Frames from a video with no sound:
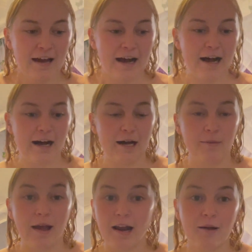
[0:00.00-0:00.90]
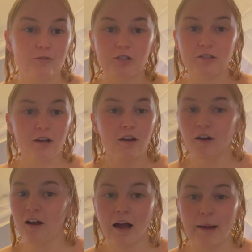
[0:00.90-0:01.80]
and I'm just
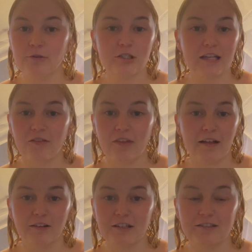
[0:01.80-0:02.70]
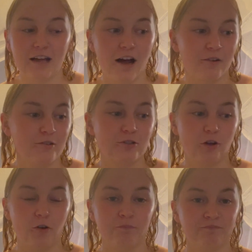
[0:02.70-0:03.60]
getting that list done.
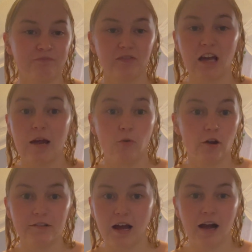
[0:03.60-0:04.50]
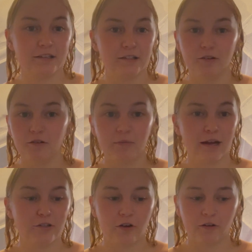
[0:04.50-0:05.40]
So I worked out, I did my
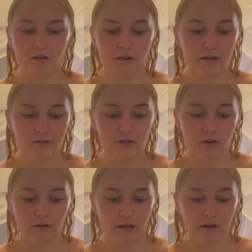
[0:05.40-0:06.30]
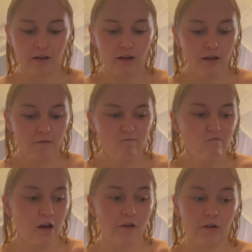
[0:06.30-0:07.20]
journaling,
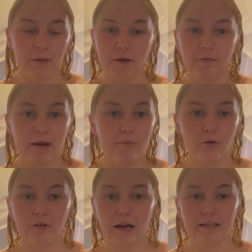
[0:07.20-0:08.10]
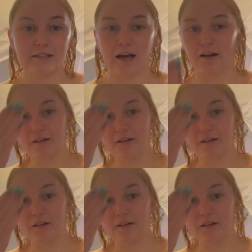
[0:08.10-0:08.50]
I read a bit of my book, I sat,